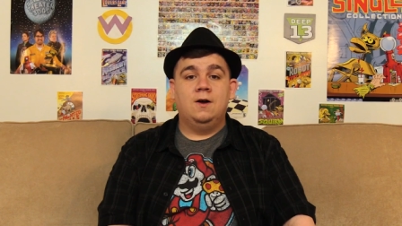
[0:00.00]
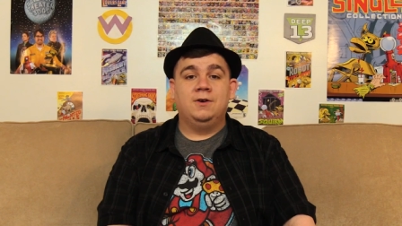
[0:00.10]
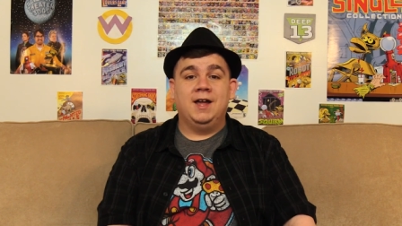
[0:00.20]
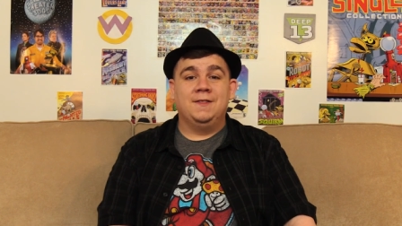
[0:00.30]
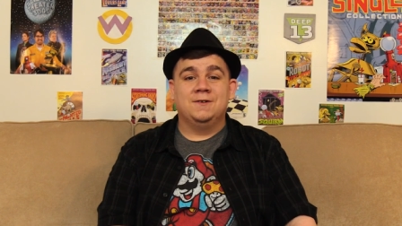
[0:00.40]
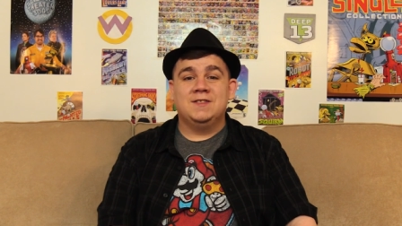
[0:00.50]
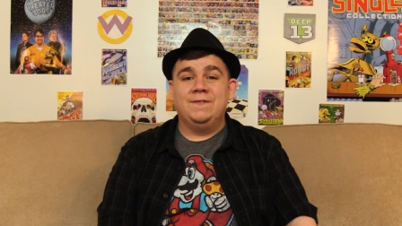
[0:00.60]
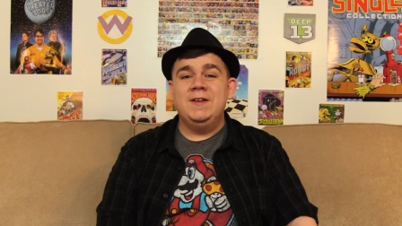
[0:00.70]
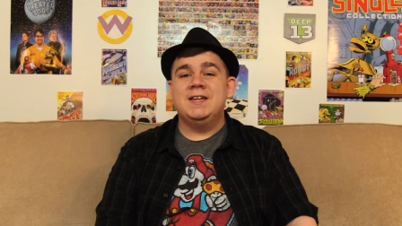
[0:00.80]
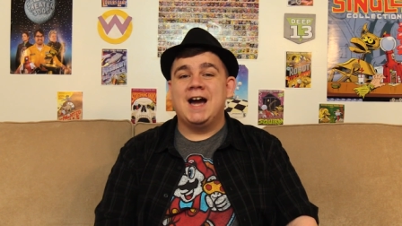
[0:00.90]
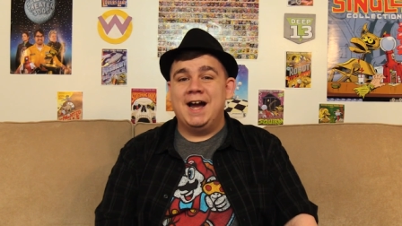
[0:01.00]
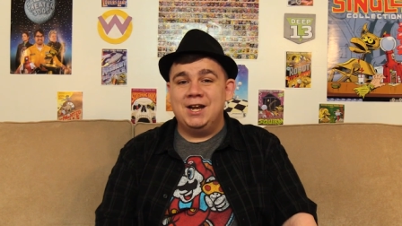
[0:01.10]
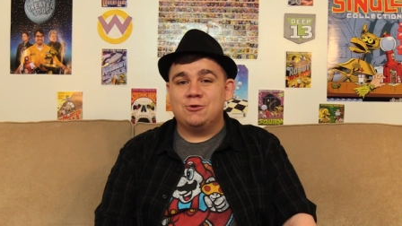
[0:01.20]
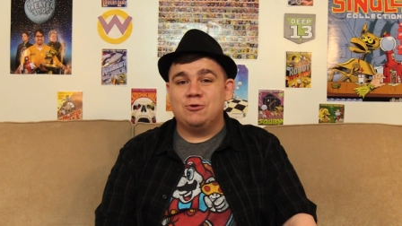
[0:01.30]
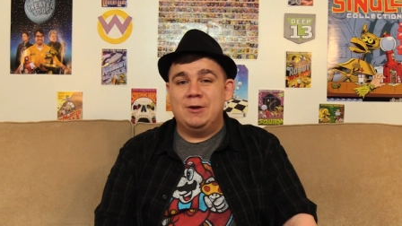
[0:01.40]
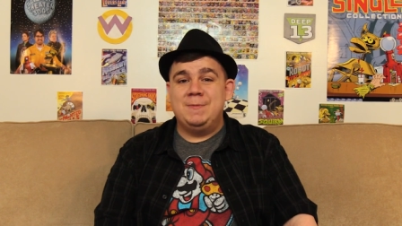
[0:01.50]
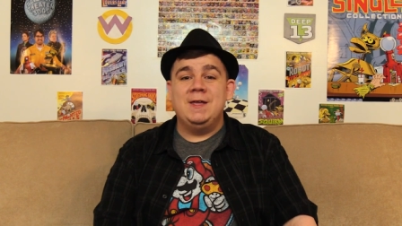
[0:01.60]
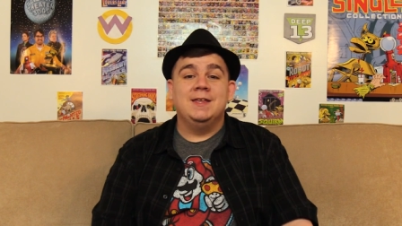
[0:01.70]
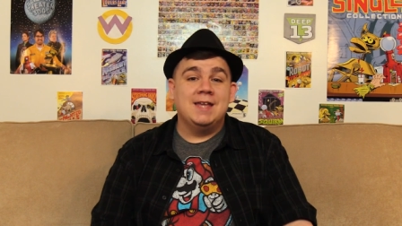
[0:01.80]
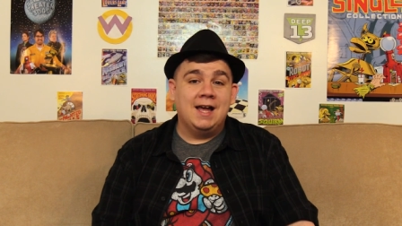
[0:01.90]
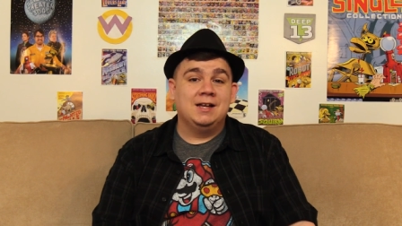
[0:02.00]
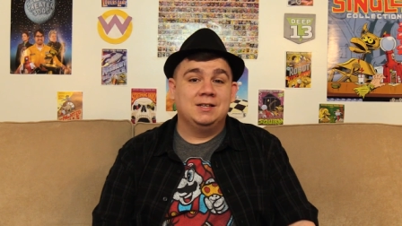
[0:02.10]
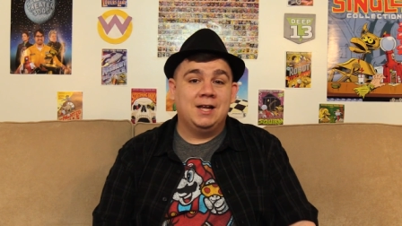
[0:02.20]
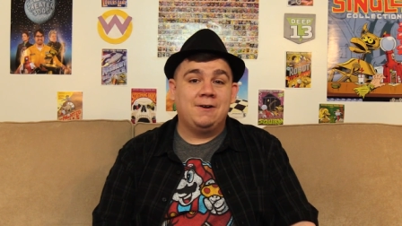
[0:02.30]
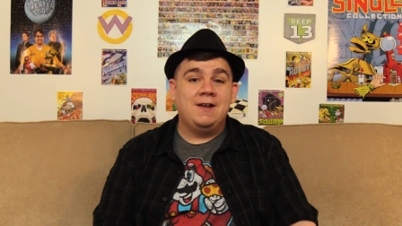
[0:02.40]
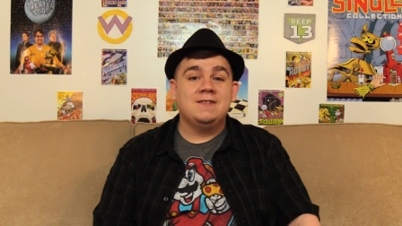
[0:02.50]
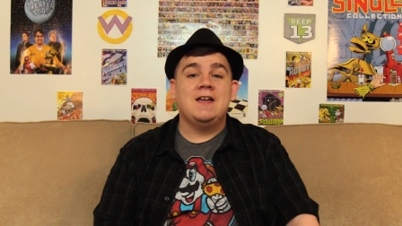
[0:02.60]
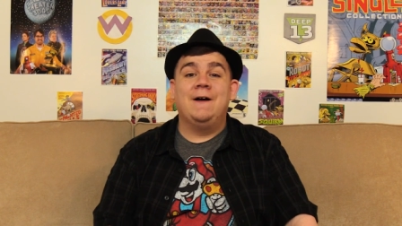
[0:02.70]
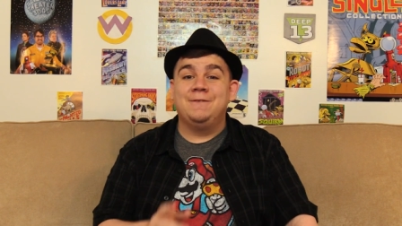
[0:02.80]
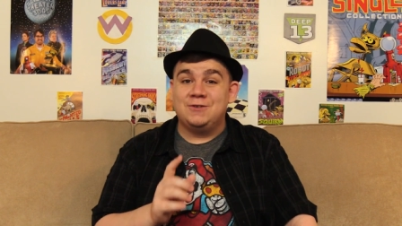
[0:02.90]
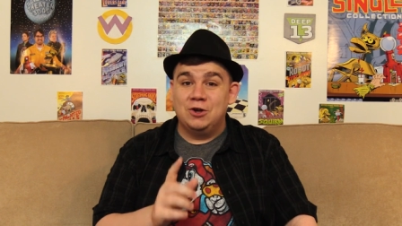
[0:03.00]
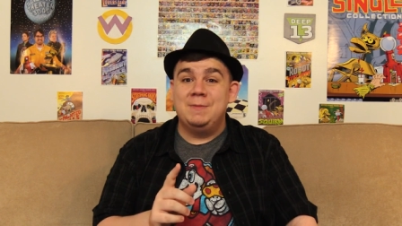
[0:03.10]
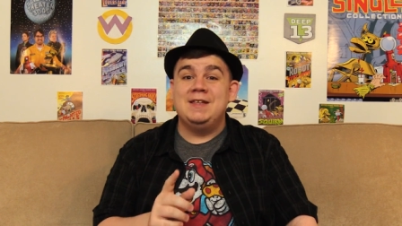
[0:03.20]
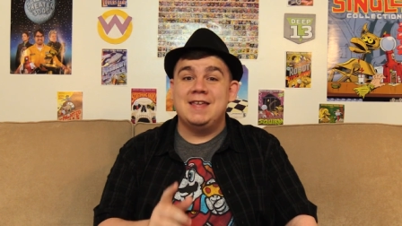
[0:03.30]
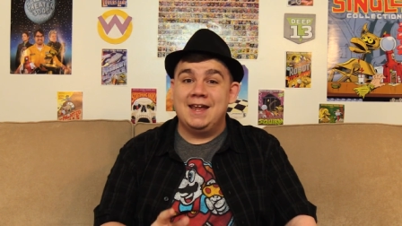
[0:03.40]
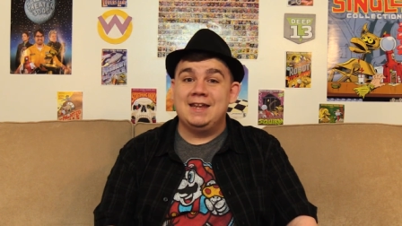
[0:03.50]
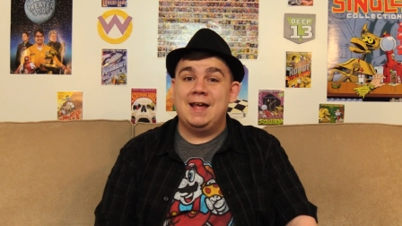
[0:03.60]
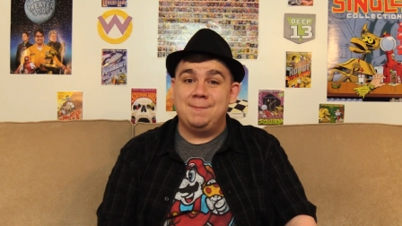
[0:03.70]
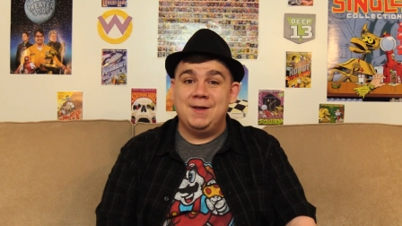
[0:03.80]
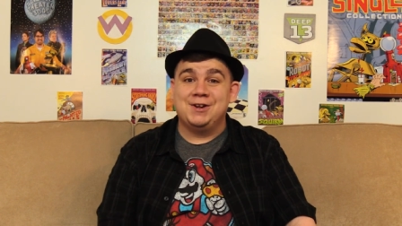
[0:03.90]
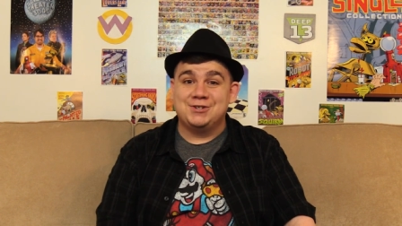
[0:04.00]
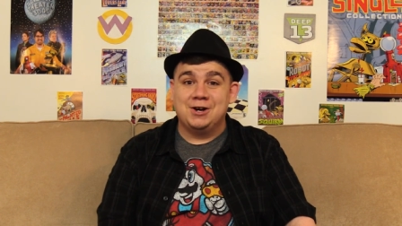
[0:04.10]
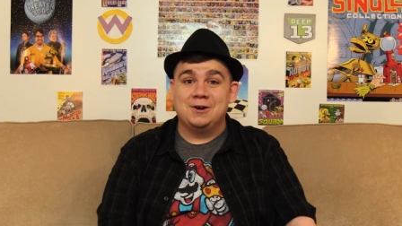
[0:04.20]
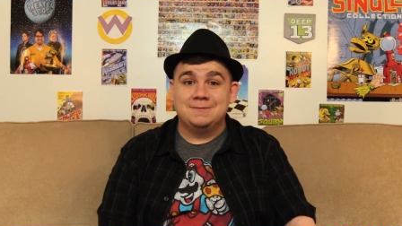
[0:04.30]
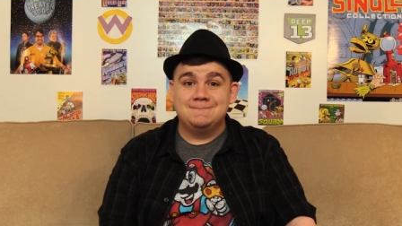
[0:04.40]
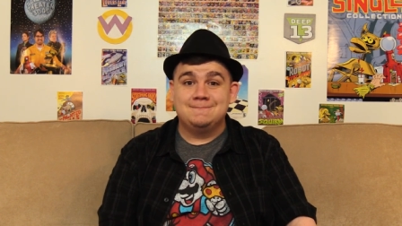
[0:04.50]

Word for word: Okay, there's something kind of creepy yet hilarious of Scooby taking that picture.